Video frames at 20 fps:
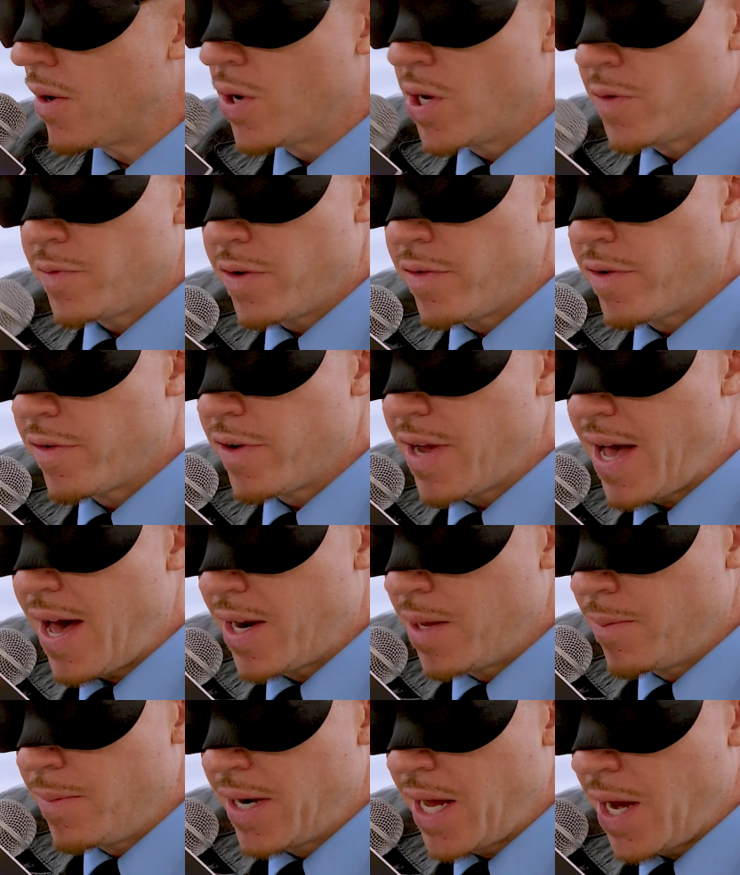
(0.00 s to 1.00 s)
know if I've ever
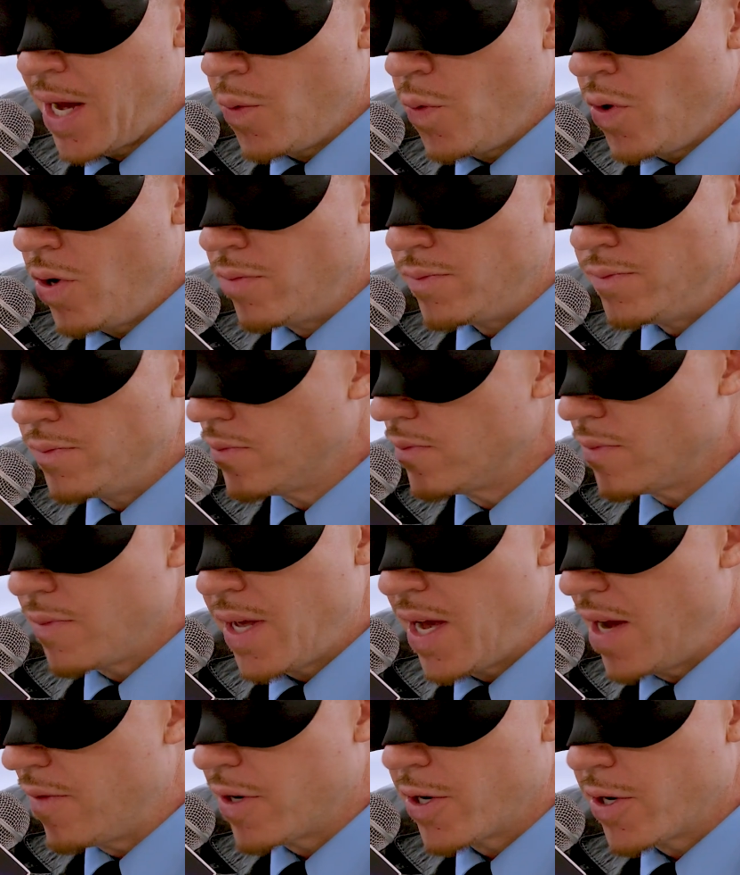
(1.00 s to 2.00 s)
had them, and I won't
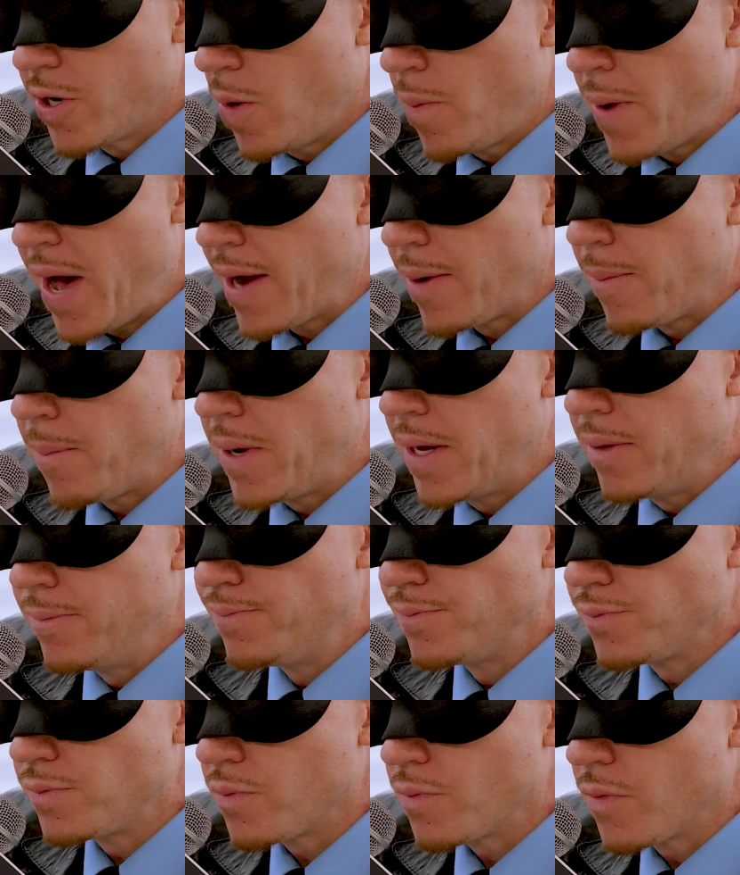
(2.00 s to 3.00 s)
ever go back. But I'm
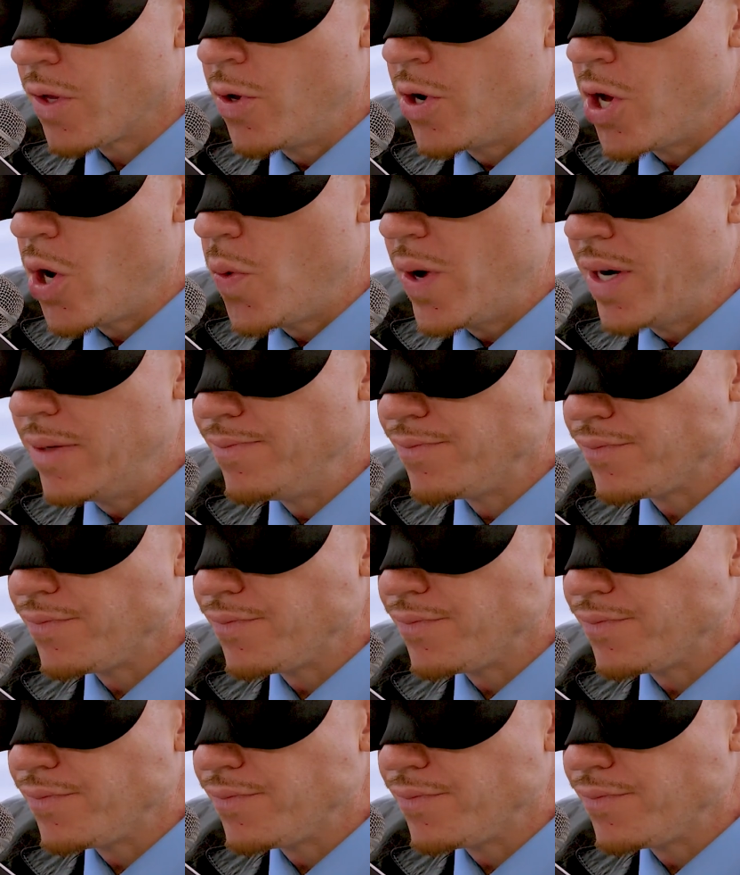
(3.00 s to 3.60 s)
sorry. But you know what?